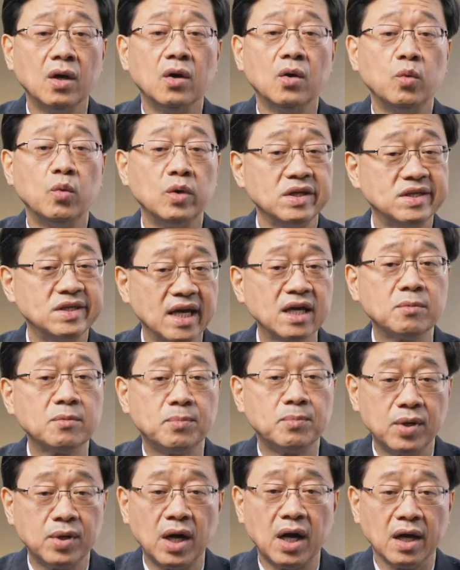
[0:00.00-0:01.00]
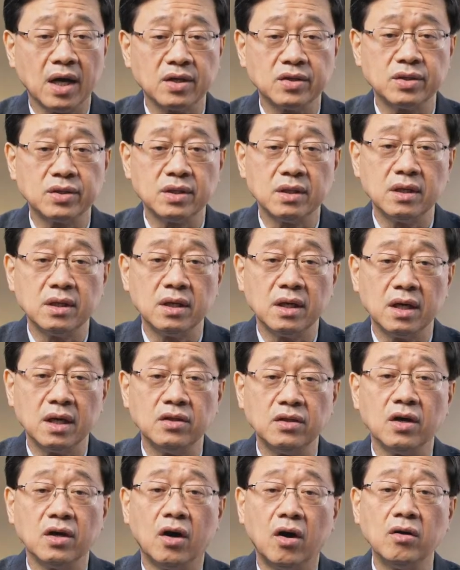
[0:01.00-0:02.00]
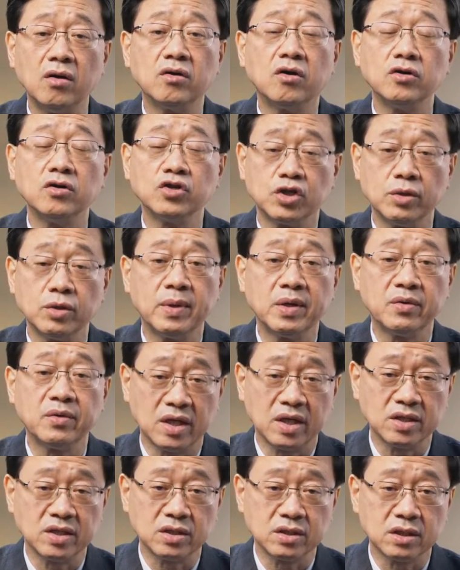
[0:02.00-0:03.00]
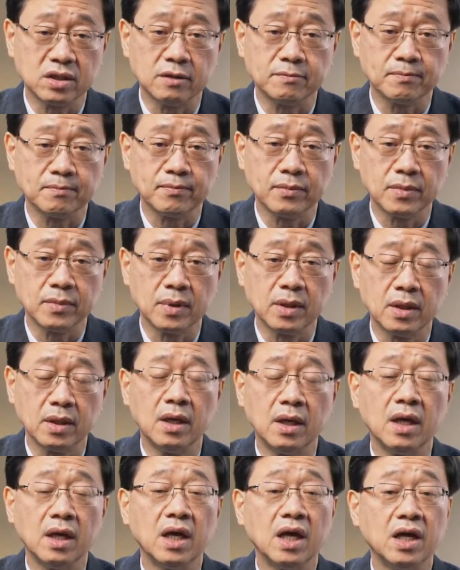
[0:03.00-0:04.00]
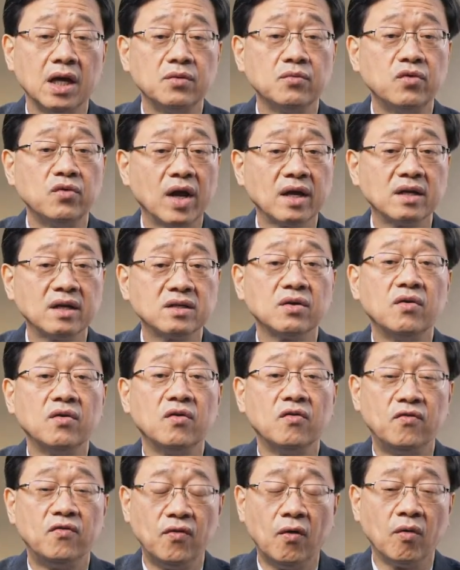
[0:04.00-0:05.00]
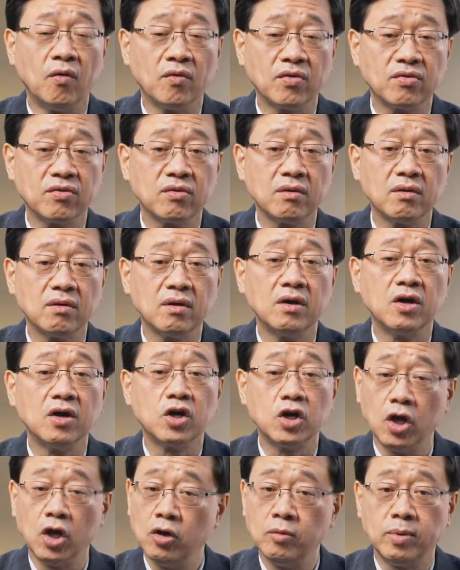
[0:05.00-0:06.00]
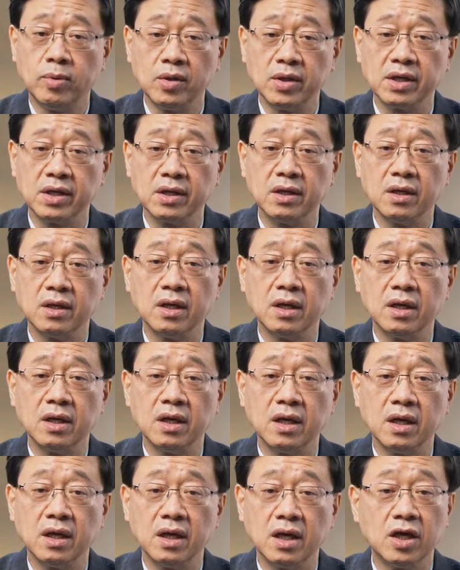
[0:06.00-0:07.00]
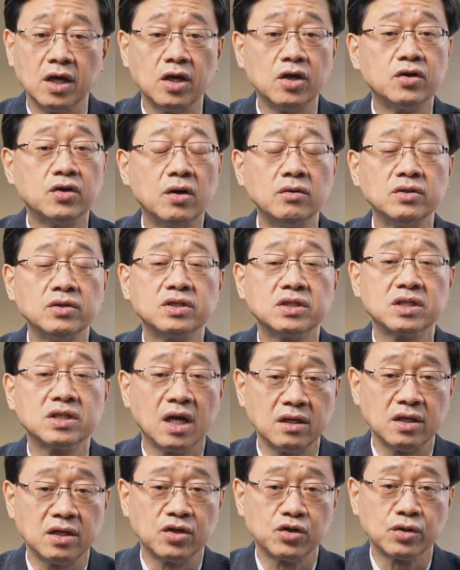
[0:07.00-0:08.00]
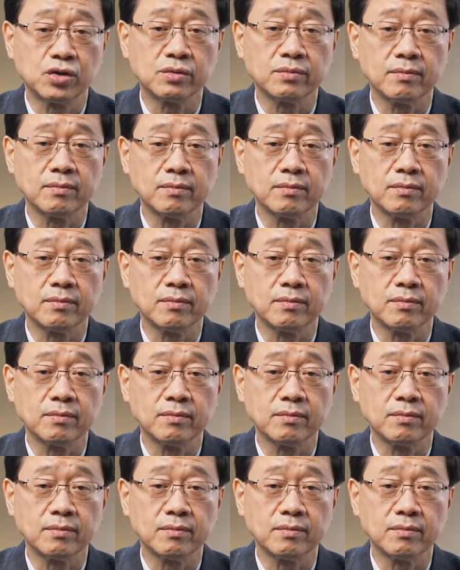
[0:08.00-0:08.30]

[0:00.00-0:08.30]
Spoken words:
We take pride in the Hong Kong Shipping Register. It ranks 4th globally in gross tonnage.